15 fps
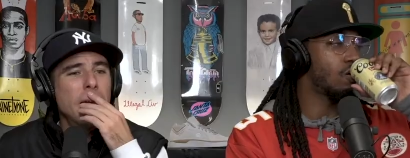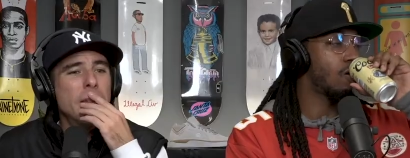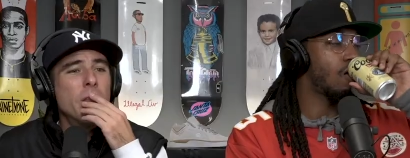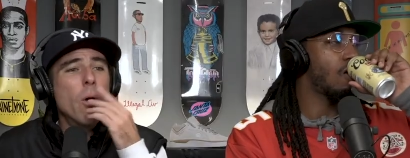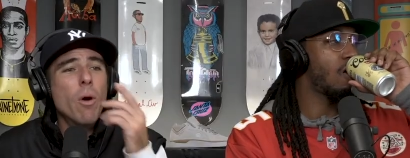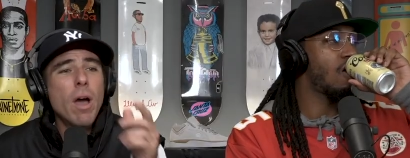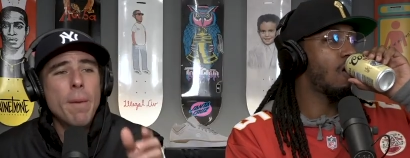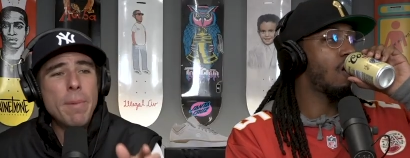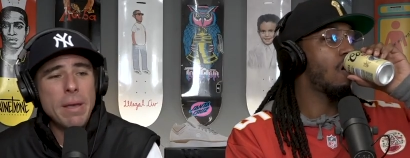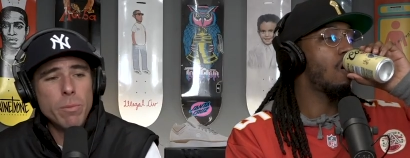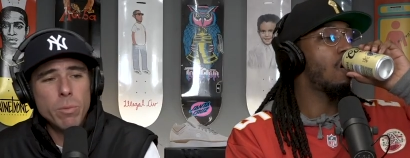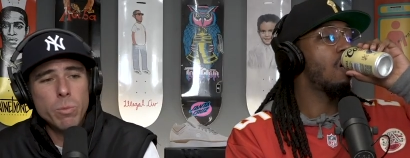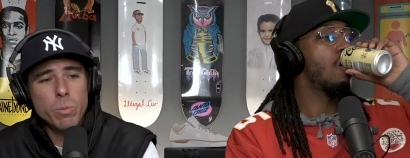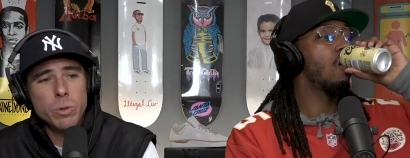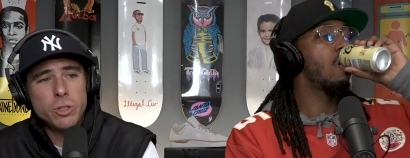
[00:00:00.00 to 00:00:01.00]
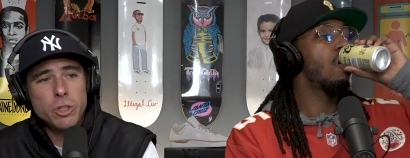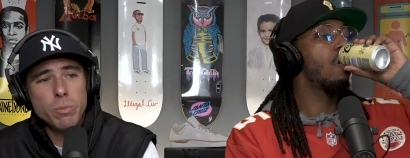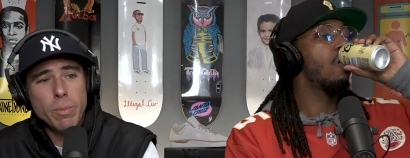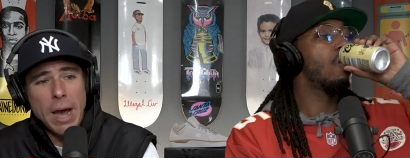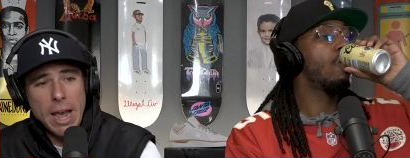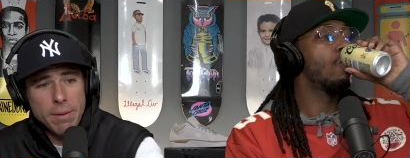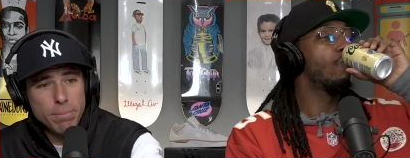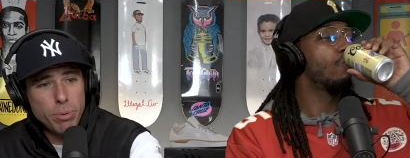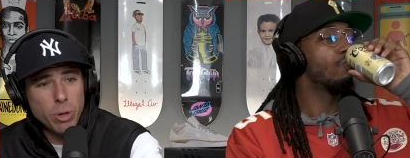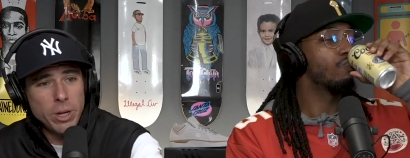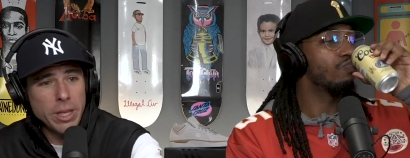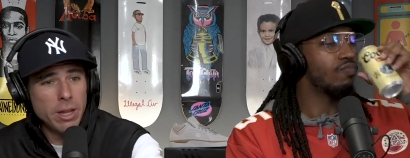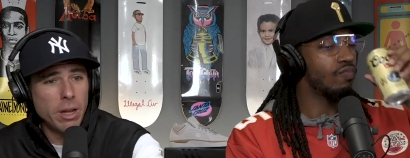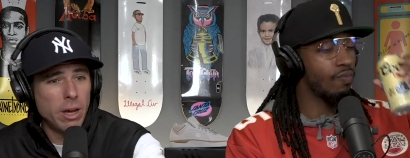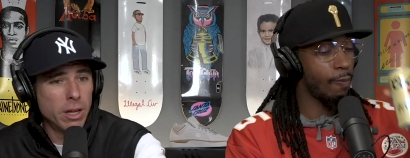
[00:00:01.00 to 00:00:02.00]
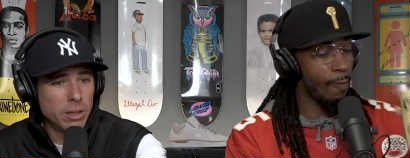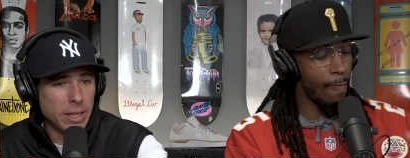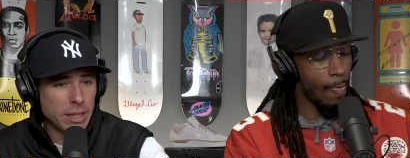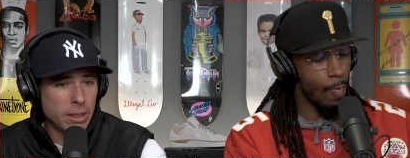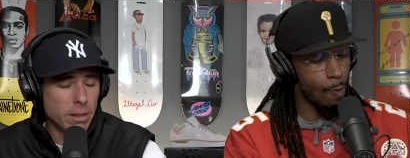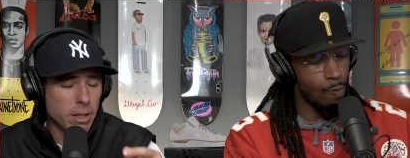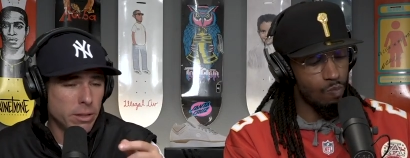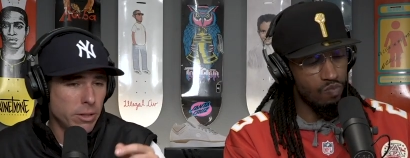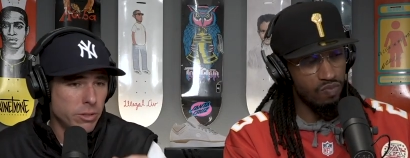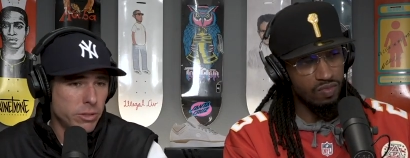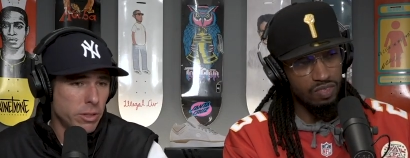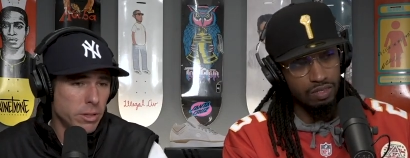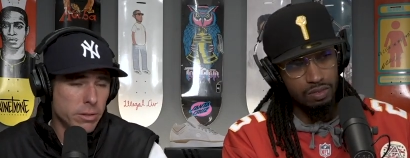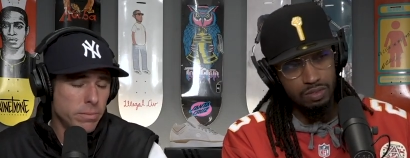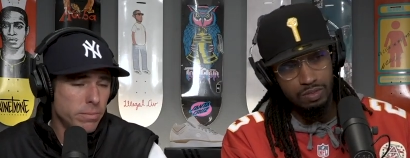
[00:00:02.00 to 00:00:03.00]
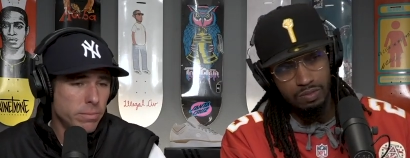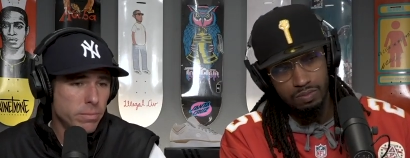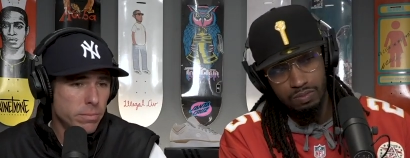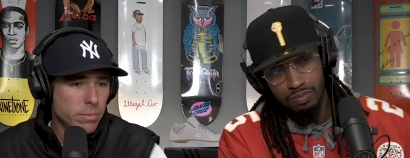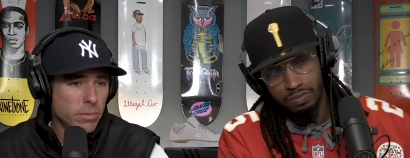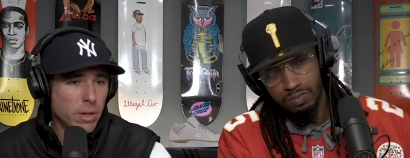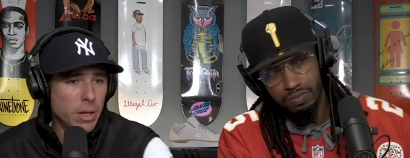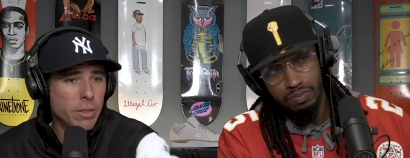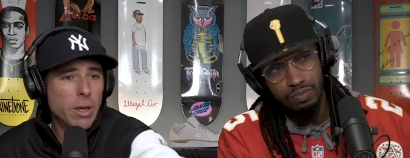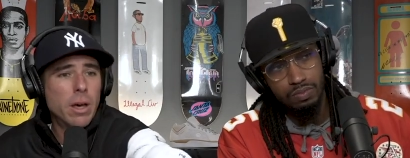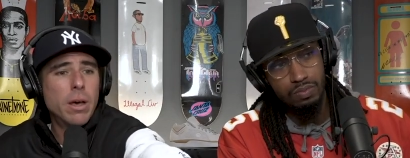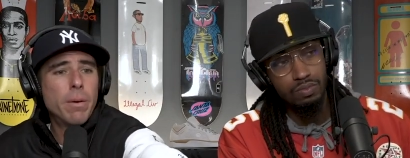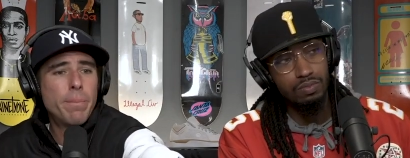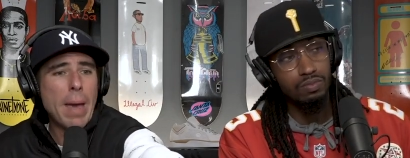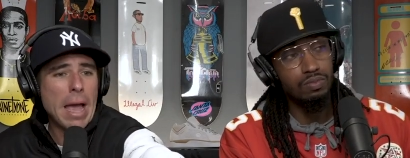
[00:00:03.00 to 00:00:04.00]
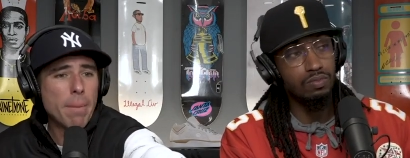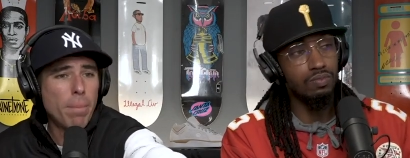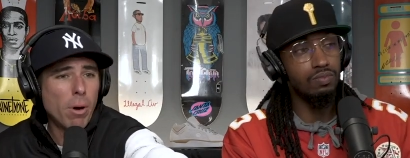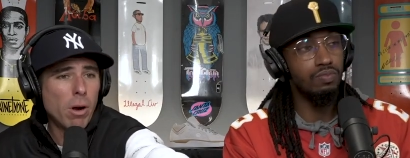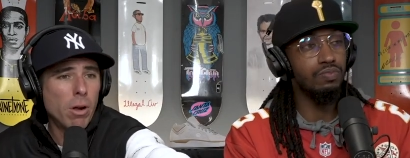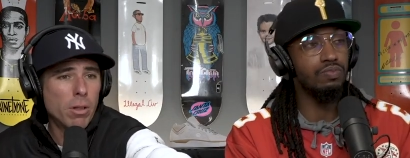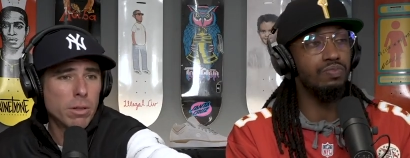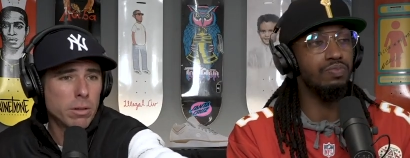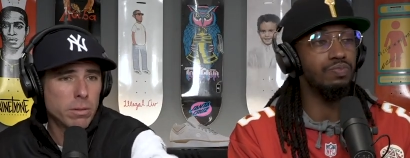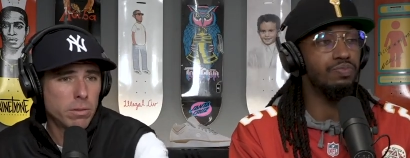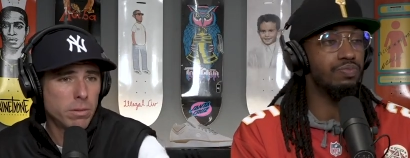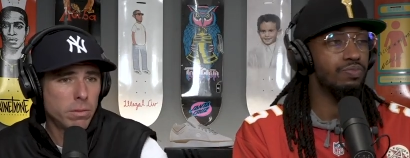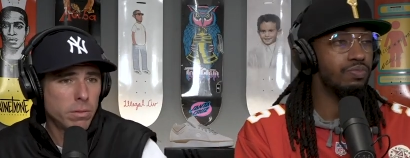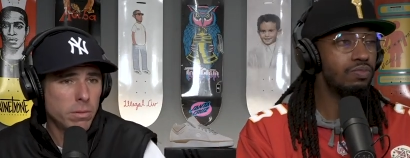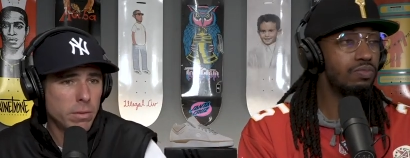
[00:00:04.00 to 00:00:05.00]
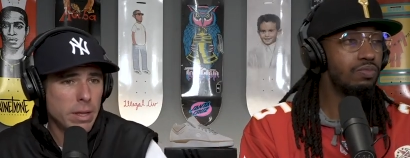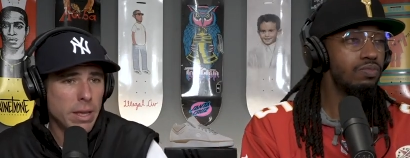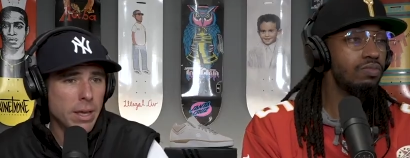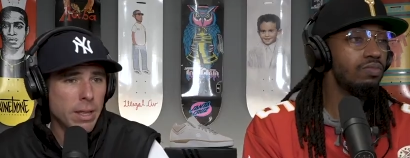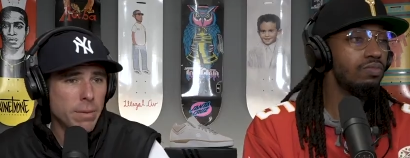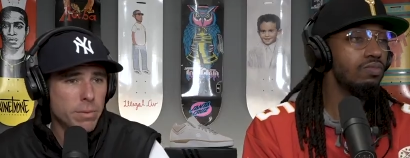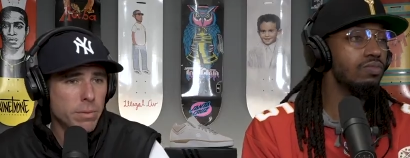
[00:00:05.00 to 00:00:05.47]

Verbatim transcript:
Speaker 1: Hey, no, I mean, would you mind putting it on like on the back part on the He